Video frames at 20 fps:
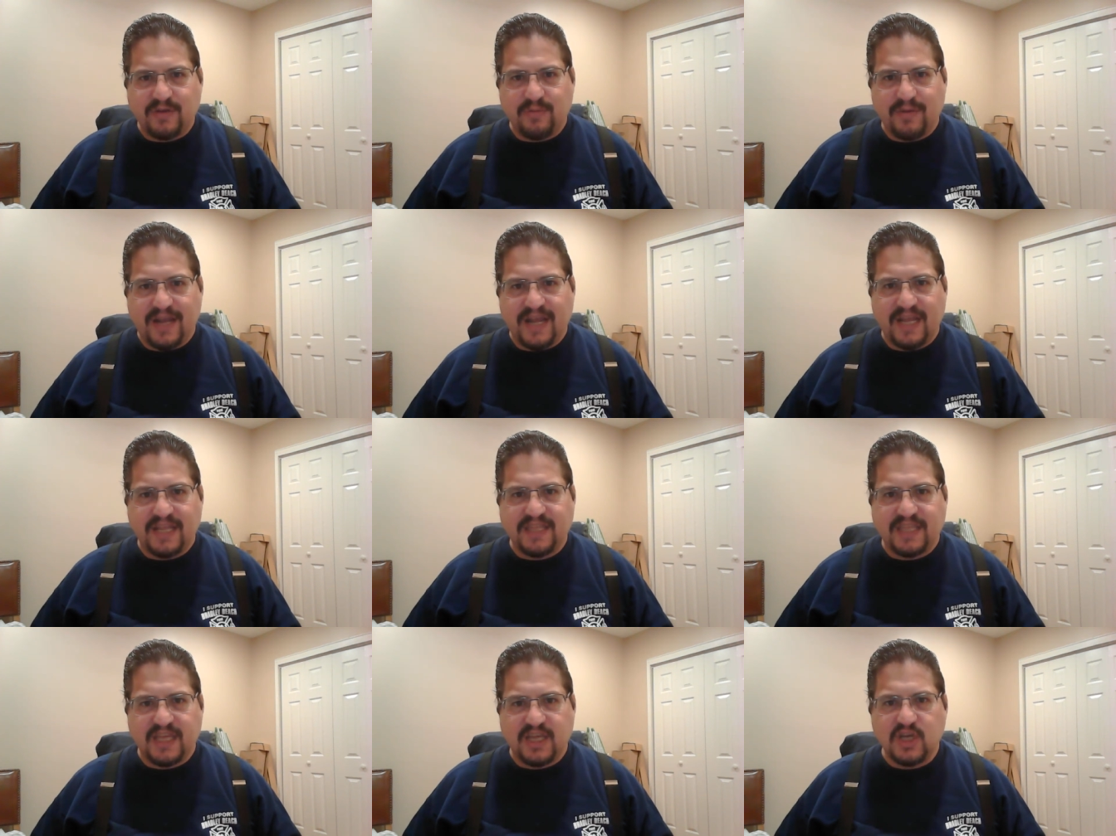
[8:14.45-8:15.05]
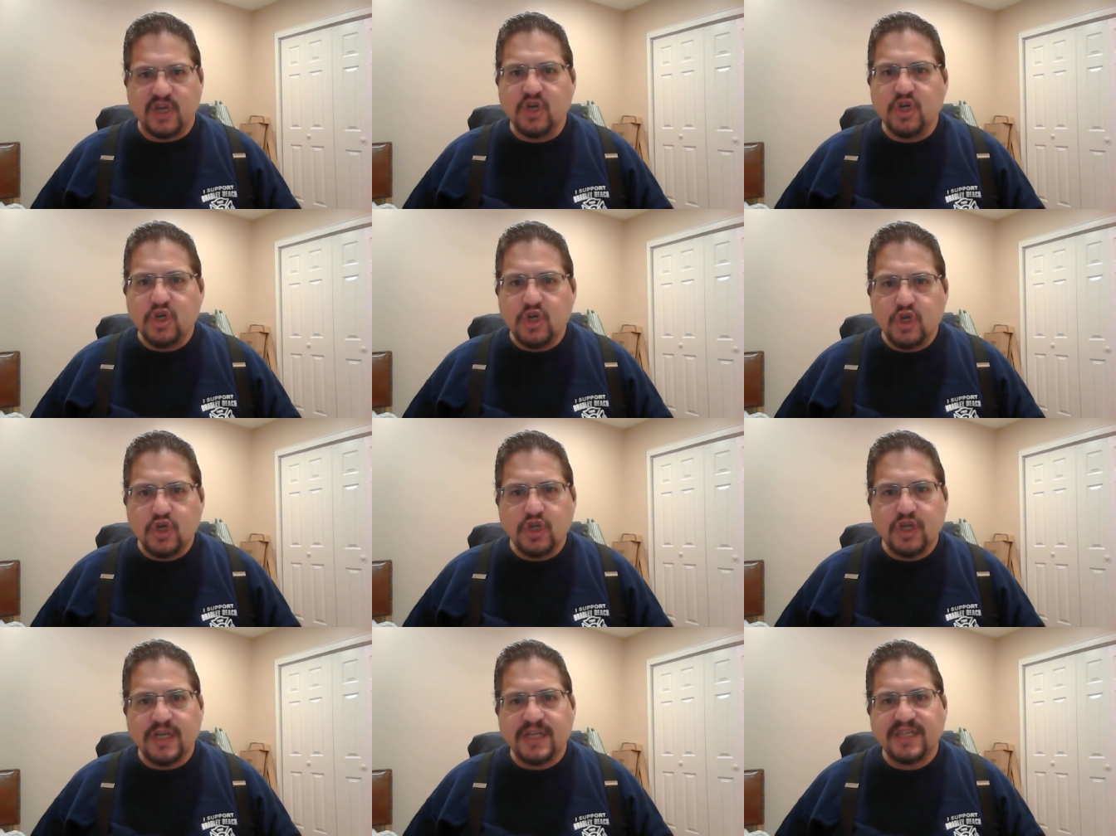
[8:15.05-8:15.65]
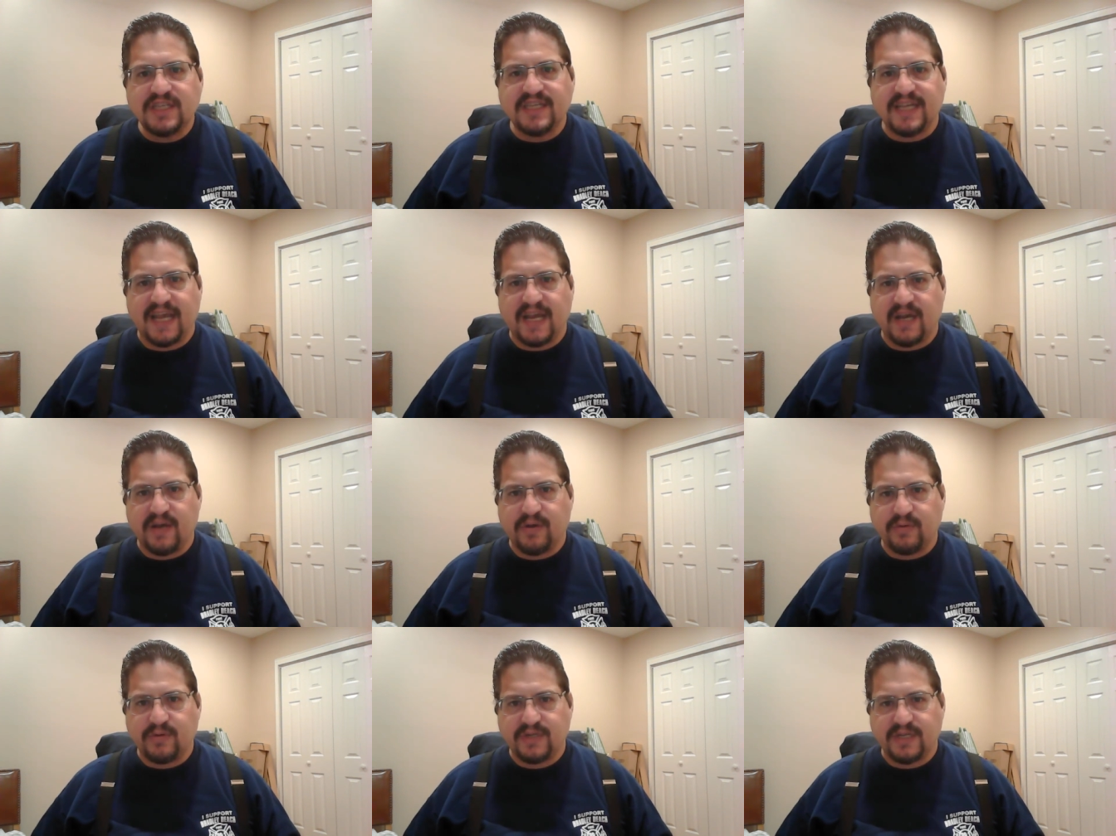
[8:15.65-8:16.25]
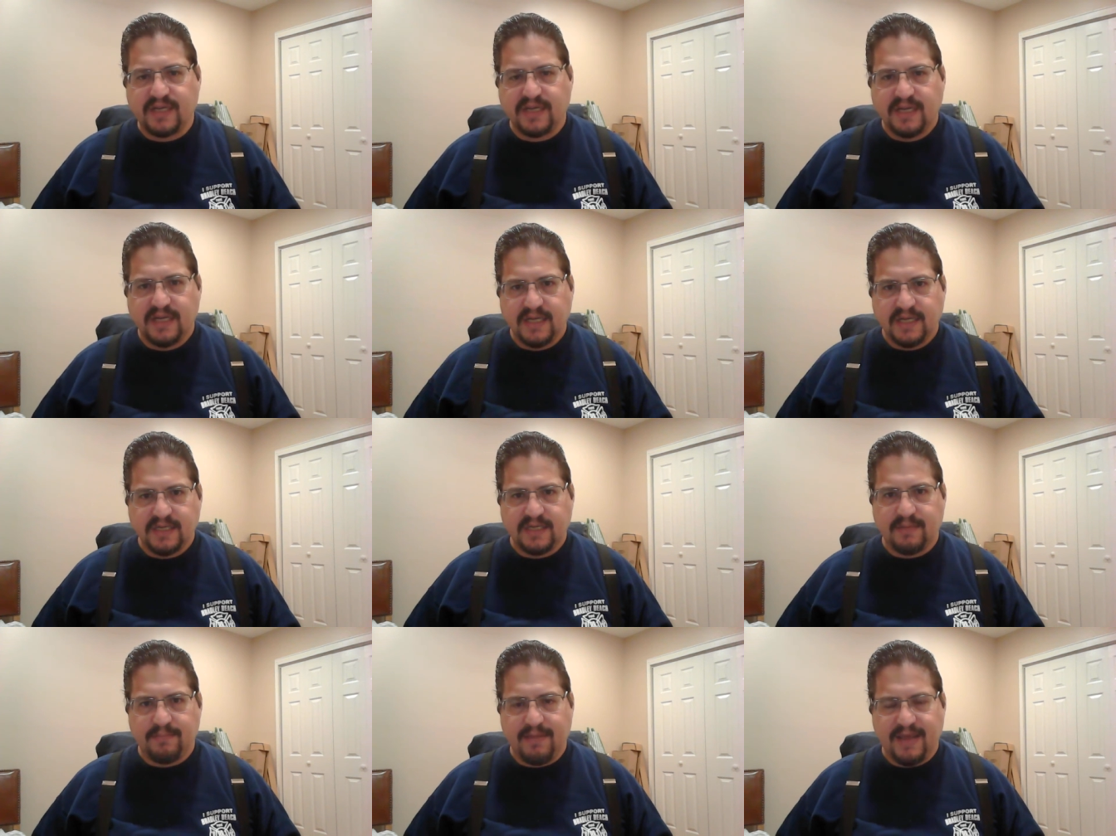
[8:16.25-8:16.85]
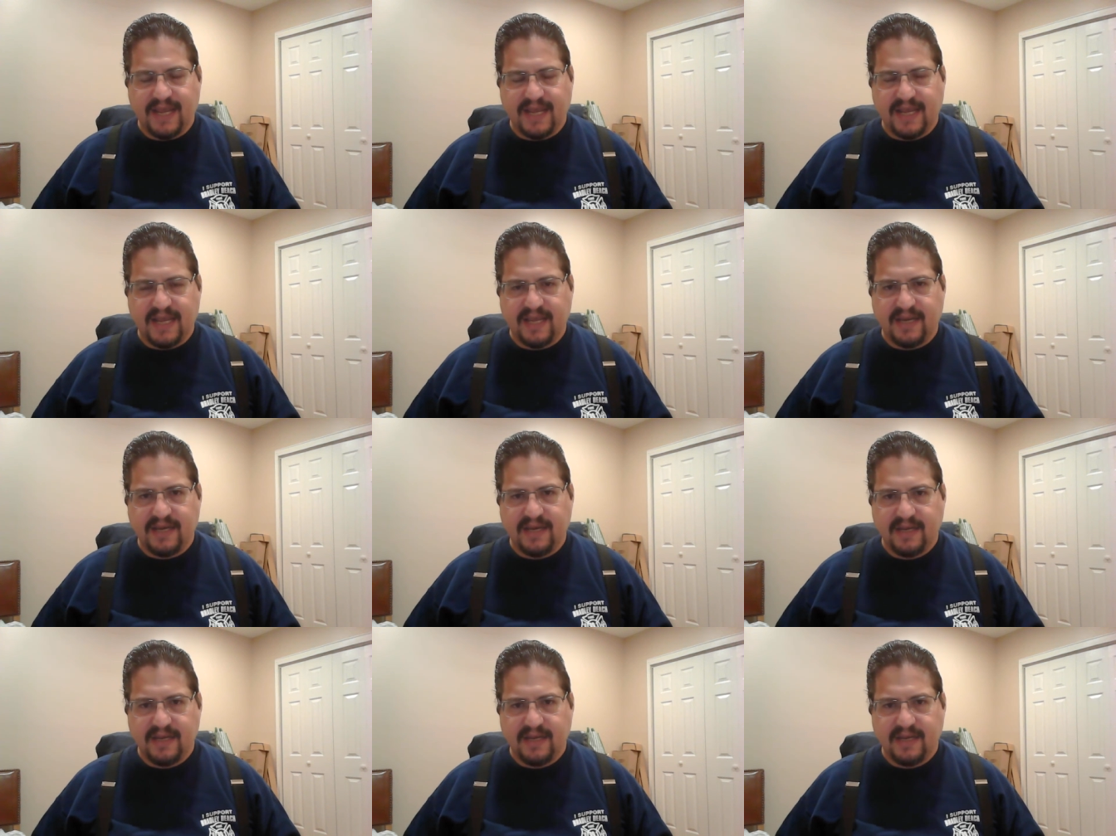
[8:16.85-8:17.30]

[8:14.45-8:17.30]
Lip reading: you add the ud sound to make it